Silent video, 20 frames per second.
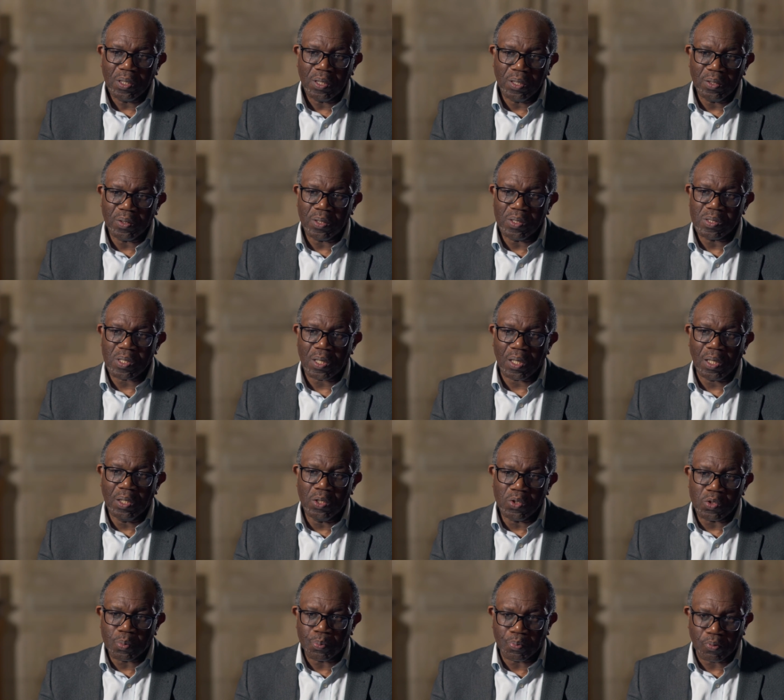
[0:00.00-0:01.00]
in these
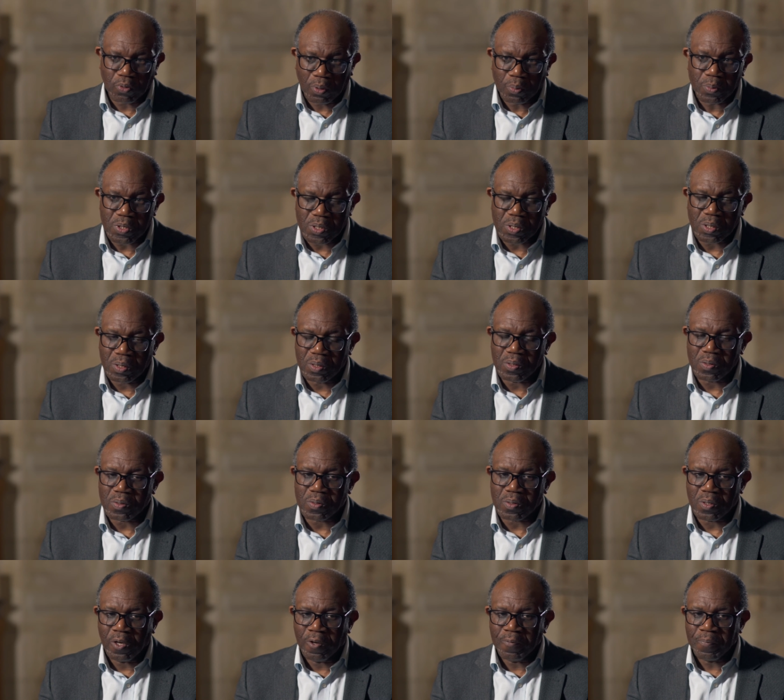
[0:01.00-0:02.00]
eight
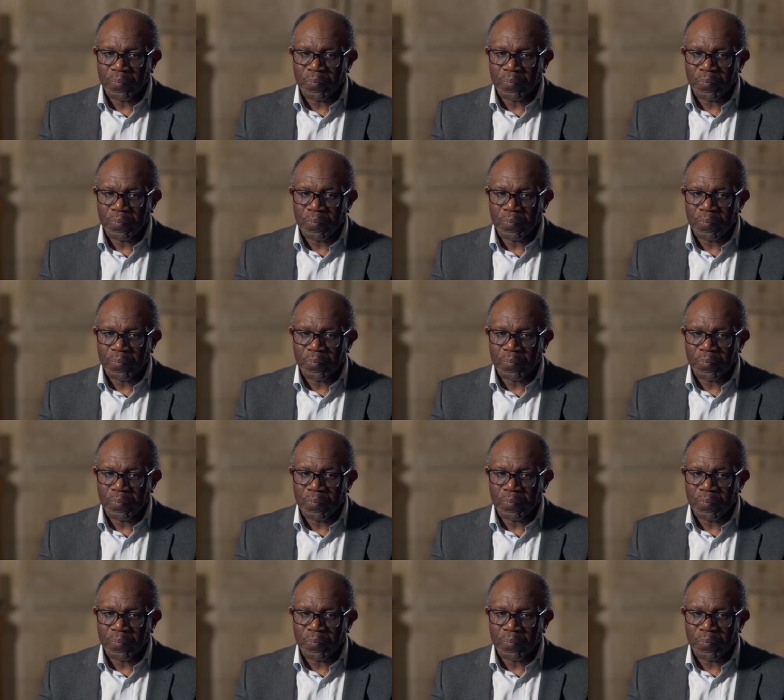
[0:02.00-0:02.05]
promises,